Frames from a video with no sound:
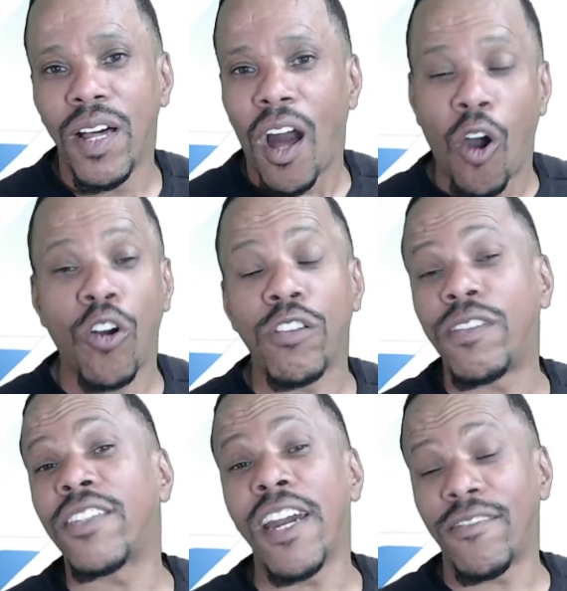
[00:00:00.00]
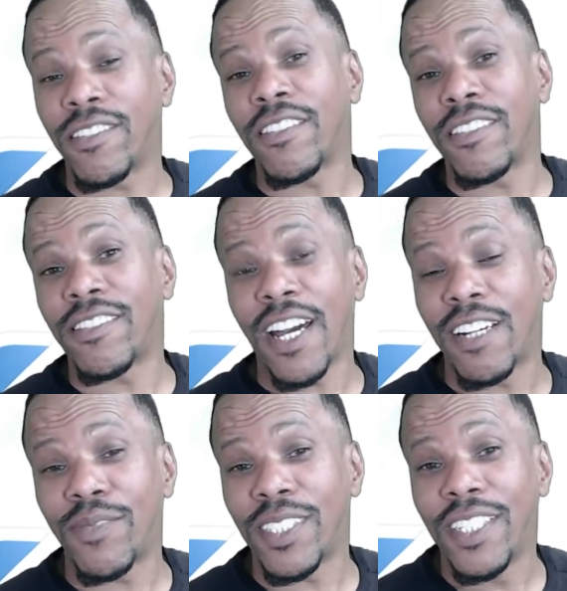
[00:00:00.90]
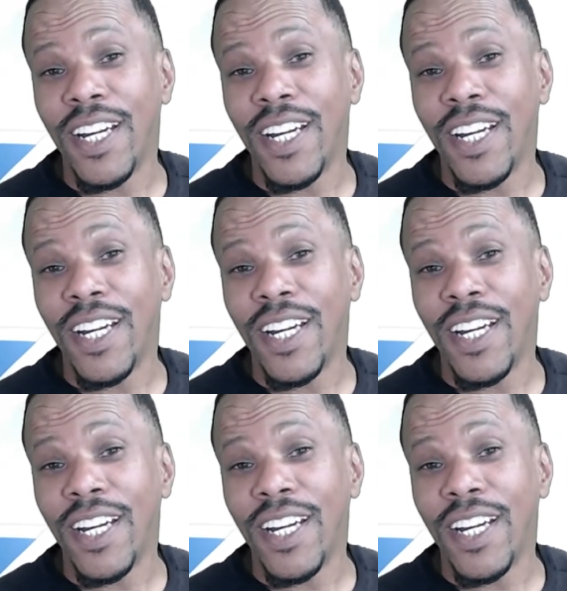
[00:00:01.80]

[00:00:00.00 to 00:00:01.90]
All of us have an assignment.